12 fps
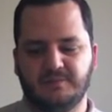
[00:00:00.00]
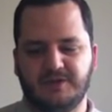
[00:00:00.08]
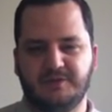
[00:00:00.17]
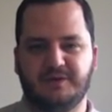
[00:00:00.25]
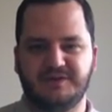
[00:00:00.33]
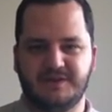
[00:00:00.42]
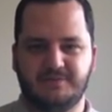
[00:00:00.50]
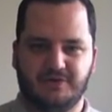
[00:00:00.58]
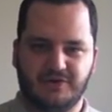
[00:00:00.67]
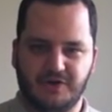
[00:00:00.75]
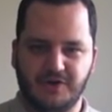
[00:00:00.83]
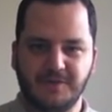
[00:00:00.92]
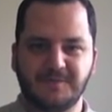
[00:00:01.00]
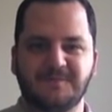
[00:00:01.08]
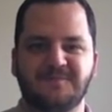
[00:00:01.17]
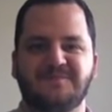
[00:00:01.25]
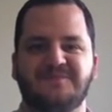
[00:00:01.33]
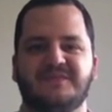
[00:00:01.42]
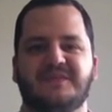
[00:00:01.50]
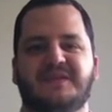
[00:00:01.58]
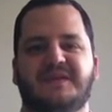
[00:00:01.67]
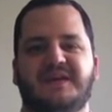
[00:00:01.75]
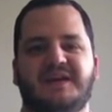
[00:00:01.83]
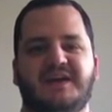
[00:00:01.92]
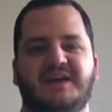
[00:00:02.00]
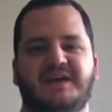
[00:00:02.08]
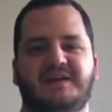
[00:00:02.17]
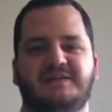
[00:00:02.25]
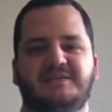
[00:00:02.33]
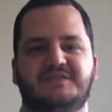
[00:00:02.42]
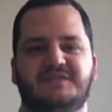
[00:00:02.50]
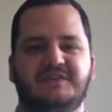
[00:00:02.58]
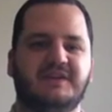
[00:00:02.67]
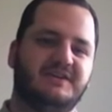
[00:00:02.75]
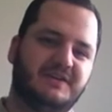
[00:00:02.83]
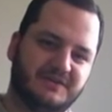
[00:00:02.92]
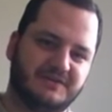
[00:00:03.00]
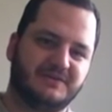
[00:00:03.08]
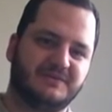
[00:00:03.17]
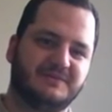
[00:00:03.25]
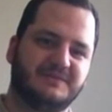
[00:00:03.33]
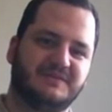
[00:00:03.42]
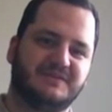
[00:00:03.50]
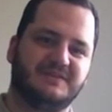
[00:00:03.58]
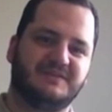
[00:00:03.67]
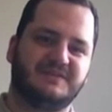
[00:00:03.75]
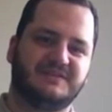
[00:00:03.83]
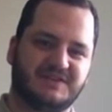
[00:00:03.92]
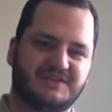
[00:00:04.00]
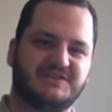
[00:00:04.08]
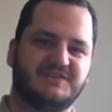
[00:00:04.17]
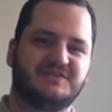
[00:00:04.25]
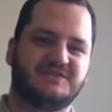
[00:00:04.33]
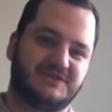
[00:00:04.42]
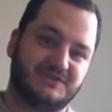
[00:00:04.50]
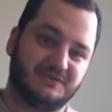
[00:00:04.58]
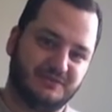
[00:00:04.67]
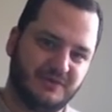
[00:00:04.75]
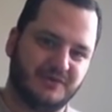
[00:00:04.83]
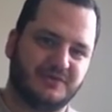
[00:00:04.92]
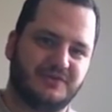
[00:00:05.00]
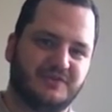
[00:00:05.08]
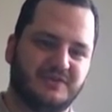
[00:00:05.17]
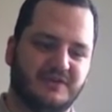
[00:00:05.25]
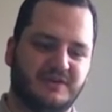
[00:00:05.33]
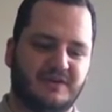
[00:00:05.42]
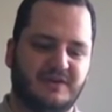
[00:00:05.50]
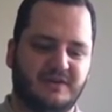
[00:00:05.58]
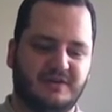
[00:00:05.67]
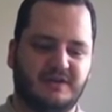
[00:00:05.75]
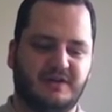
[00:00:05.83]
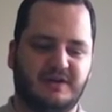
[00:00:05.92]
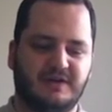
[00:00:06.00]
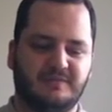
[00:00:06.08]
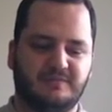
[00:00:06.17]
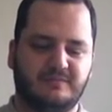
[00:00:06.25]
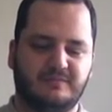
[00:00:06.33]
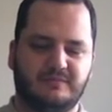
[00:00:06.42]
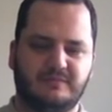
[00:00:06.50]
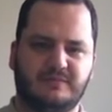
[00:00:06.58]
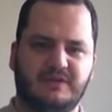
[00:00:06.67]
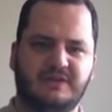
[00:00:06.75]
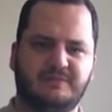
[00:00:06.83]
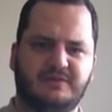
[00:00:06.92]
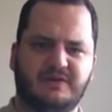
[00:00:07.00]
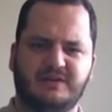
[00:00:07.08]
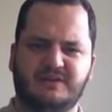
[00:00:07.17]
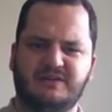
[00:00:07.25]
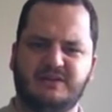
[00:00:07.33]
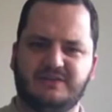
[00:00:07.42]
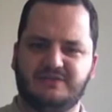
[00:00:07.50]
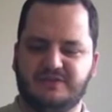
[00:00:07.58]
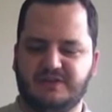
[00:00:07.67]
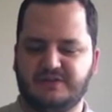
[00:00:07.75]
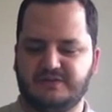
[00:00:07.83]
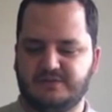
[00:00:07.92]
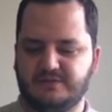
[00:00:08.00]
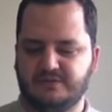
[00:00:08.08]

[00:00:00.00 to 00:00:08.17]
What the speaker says: played by Deborah Kerr, and another sister, Sister Ruth, played by I forget,